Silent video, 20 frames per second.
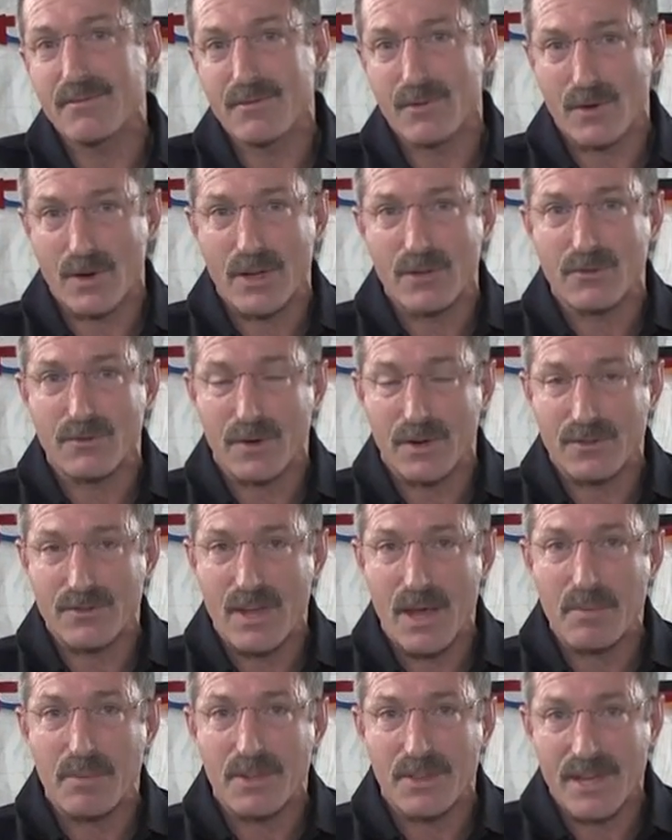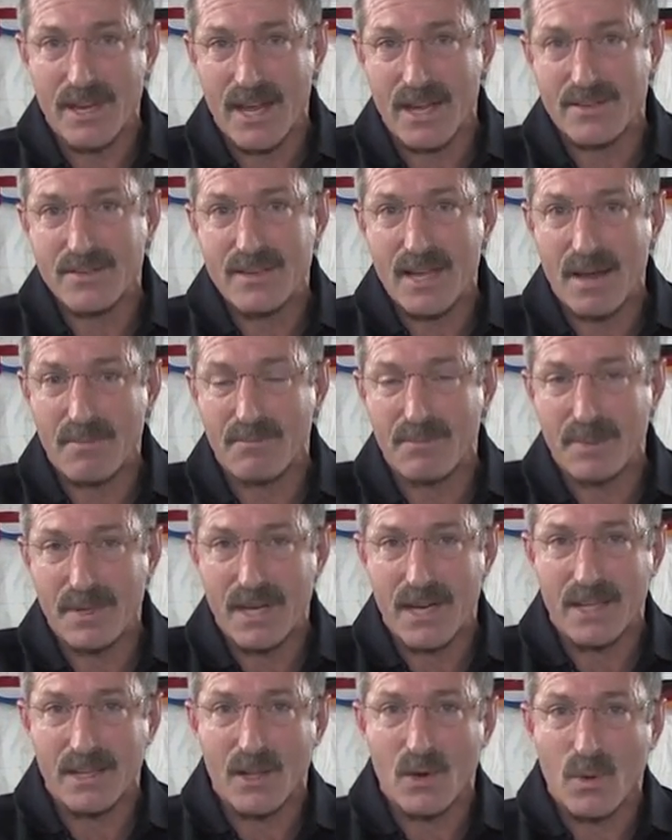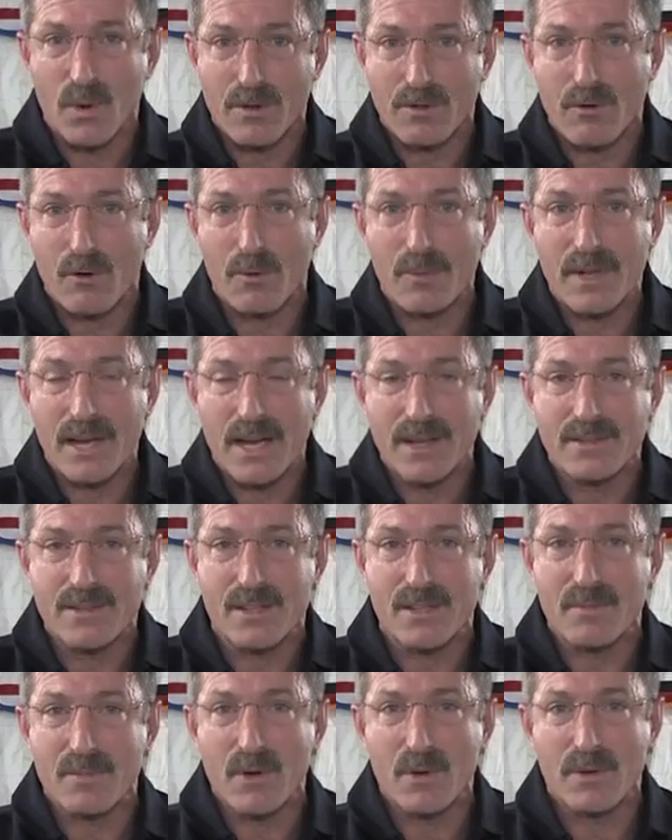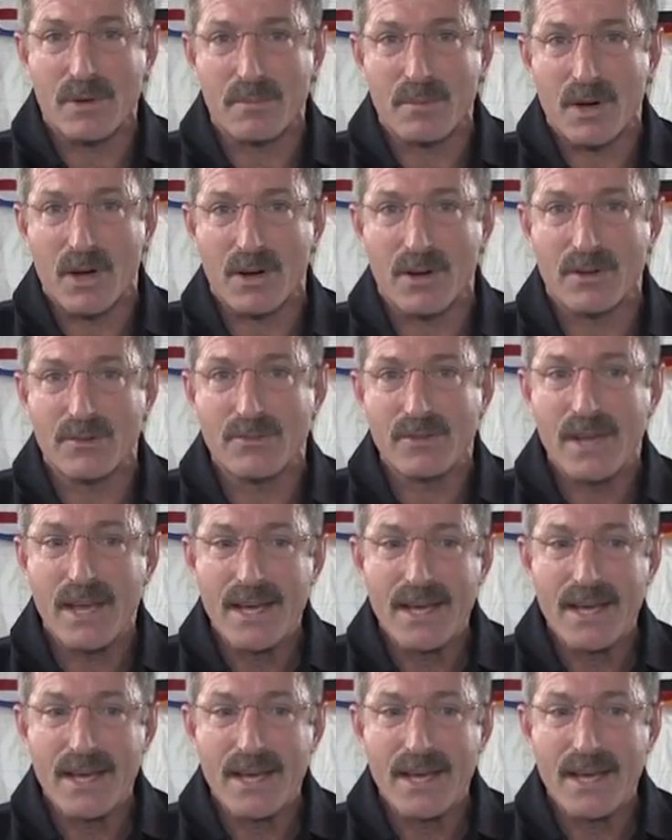for us, for example, the next step beyond low Earth orbit onto the moon and Mars.